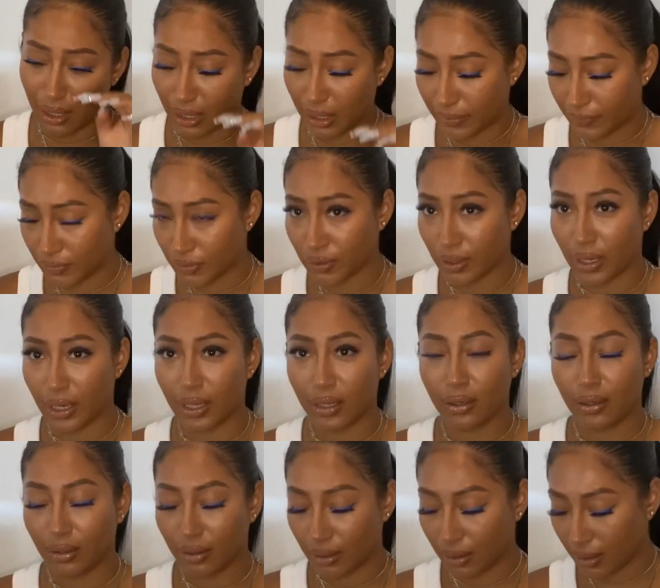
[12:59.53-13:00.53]
I've
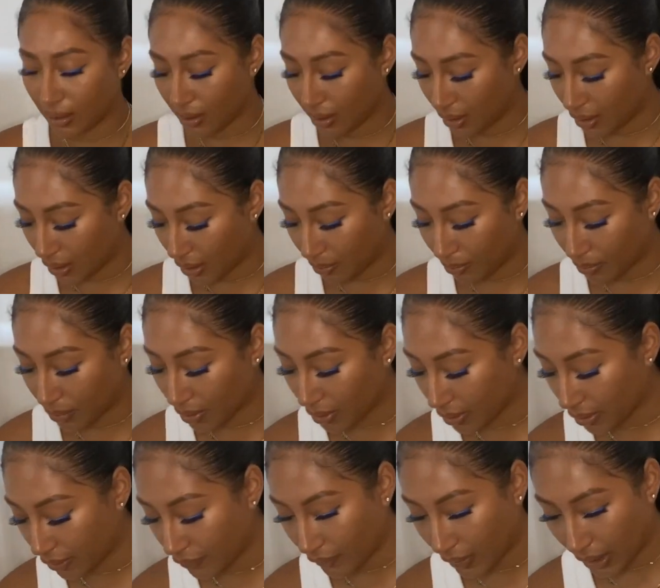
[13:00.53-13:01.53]
tried a number
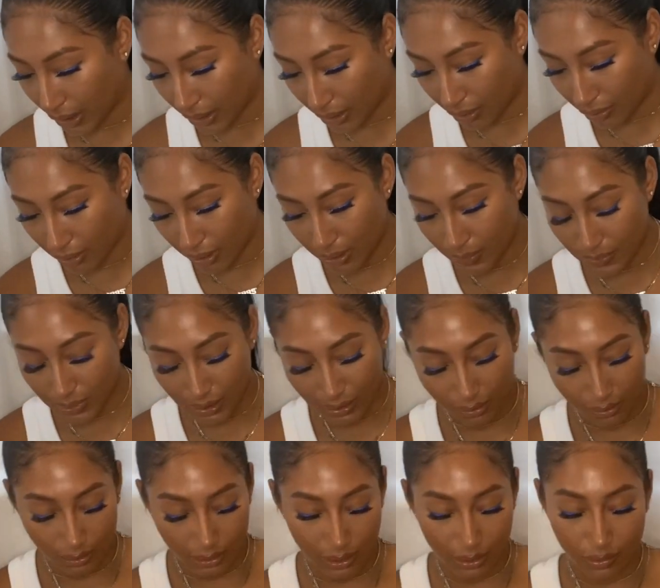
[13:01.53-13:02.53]
of eye creams and
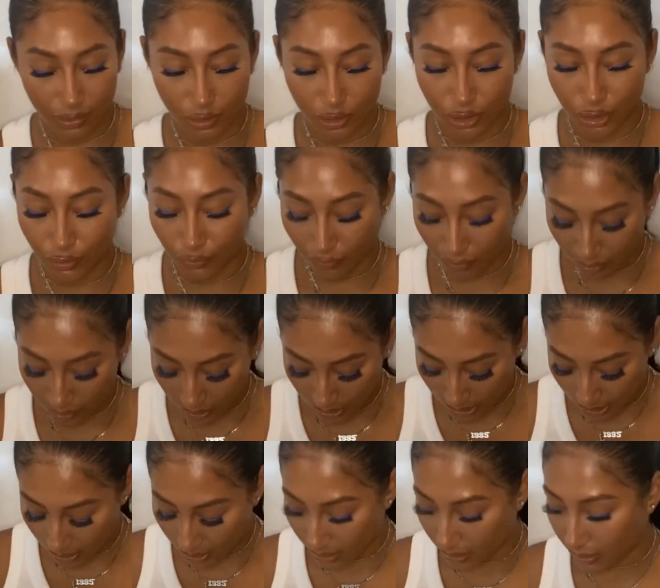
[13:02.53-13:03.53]
they're either too
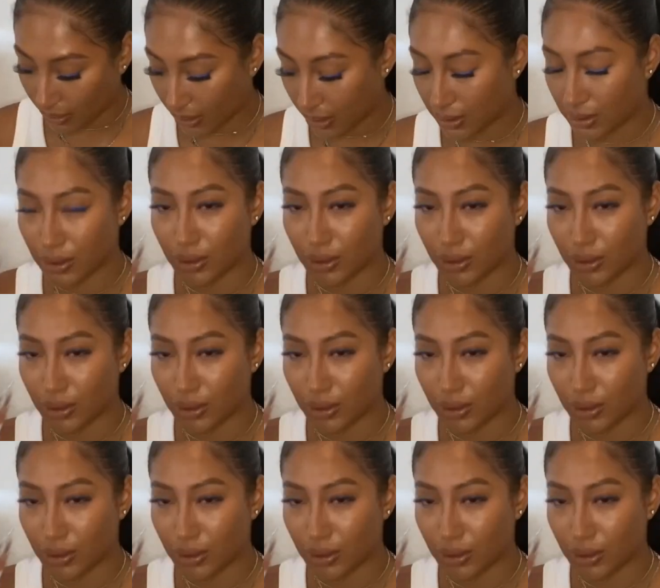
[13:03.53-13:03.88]
thick and they